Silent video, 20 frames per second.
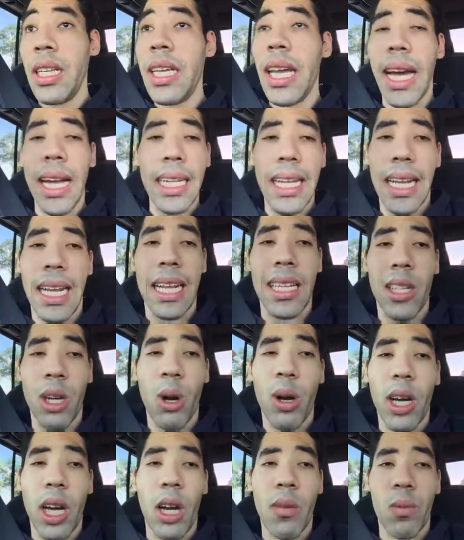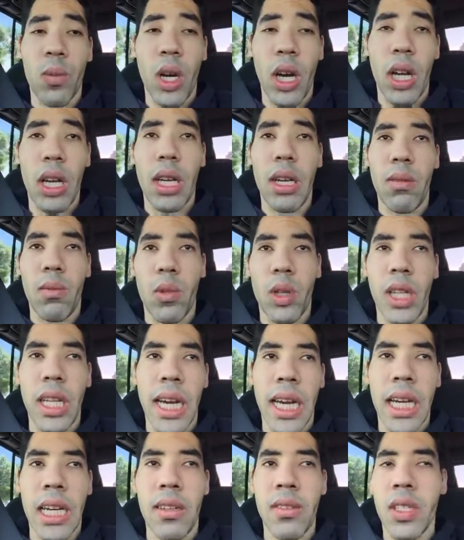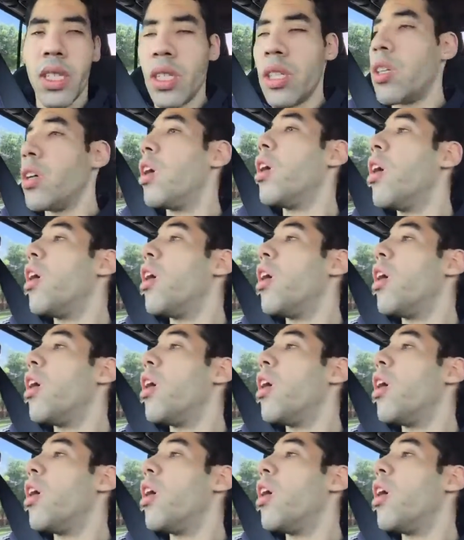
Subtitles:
Yeah, that's all I got for negatives.